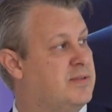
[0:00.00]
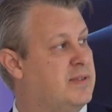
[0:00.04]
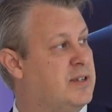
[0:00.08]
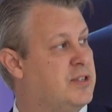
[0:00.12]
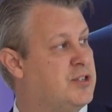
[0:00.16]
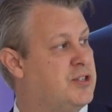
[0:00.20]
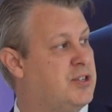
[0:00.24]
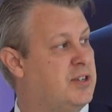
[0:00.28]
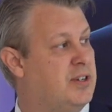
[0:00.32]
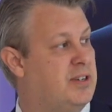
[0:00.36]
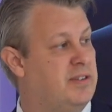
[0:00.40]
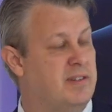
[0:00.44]

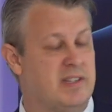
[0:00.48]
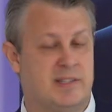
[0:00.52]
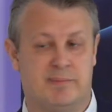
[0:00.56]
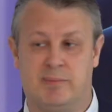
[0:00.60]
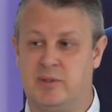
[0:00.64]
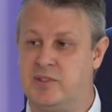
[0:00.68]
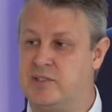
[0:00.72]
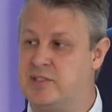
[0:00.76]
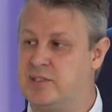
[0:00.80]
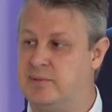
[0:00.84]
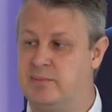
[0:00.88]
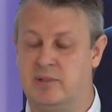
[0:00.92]
which are
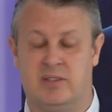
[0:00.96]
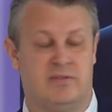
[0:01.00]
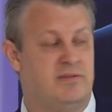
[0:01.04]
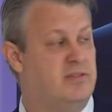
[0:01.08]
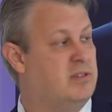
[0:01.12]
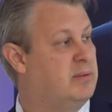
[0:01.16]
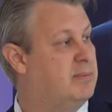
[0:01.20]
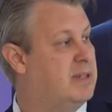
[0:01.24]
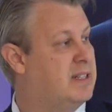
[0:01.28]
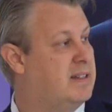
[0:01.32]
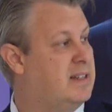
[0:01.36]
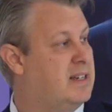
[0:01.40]
responsible
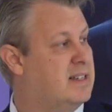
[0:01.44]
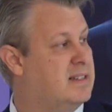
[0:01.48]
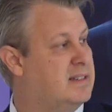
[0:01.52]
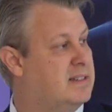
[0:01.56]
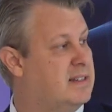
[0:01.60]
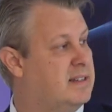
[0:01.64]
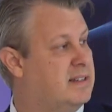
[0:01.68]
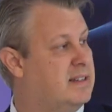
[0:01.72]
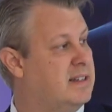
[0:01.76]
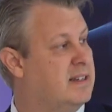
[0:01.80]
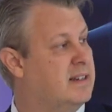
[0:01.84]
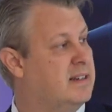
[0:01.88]
for
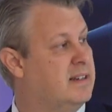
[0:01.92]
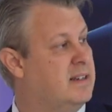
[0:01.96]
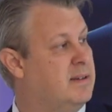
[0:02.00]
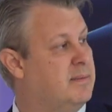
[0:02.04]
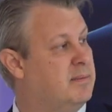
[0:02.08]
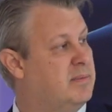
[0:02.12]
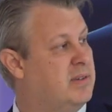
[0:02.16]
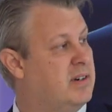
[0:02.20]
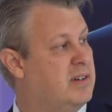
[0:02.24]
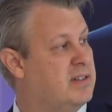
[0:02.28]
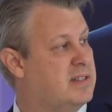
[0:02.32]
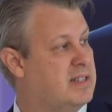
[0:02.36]
metastatic
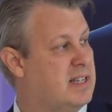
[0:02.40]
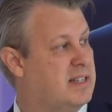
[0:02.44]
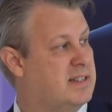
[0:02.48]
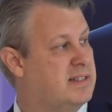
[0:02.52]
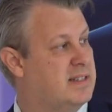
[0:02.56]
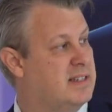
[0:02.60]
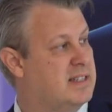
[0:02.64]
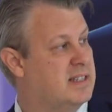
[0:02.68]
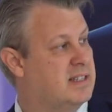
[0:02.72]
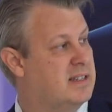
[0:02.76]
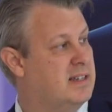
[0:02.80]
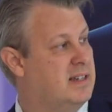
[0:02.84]

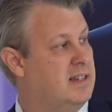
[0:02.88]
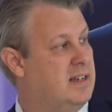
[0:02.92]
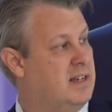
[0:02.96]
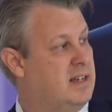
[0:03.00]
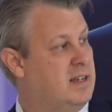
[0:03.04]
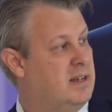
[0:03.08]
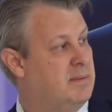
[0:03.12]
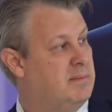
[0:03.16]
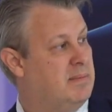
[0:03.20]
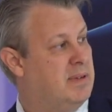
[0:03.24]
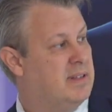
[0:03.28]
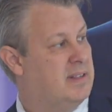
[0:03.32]
processes,
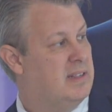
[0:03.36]
but